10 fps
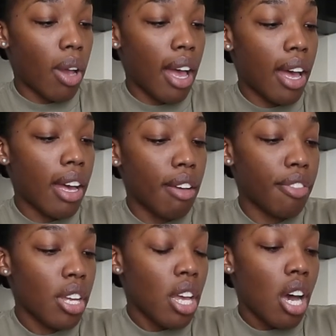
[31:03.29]
have
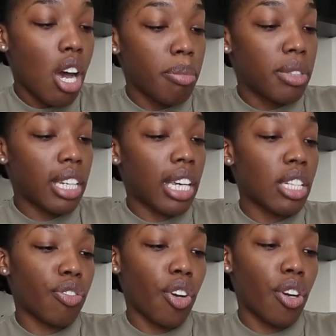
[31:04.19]
um
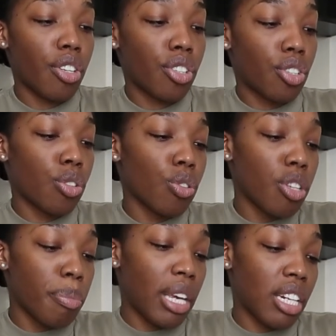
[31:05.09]
tickets for her to do
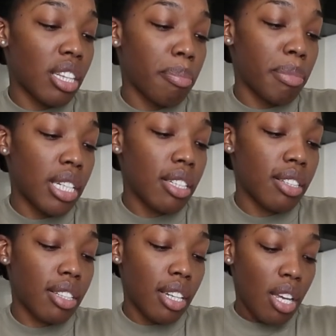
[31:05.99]
the maid of the
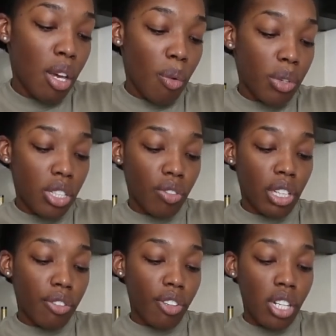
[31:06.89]
mist which is
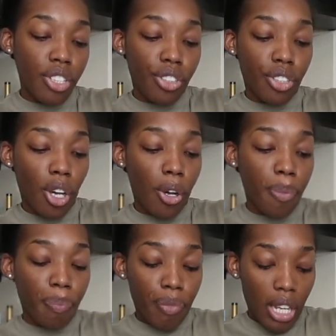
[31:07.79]
really fun.
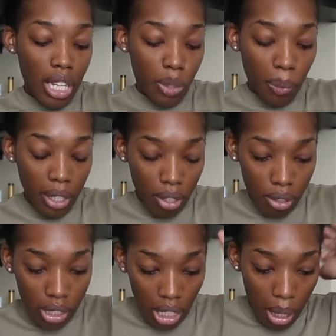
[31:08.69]
So it's one of
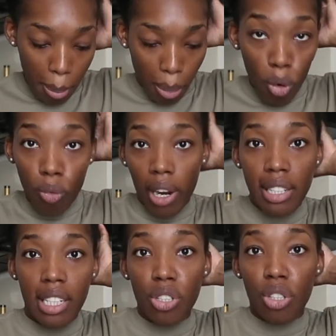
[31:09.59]
those um, boat
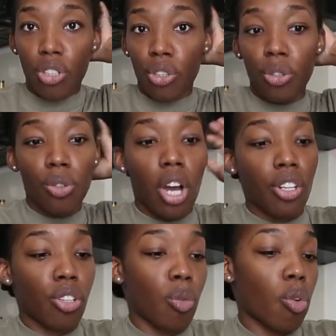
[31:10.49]
rides that you could do
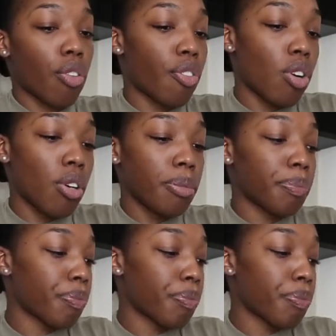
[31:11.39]
under the waterfall.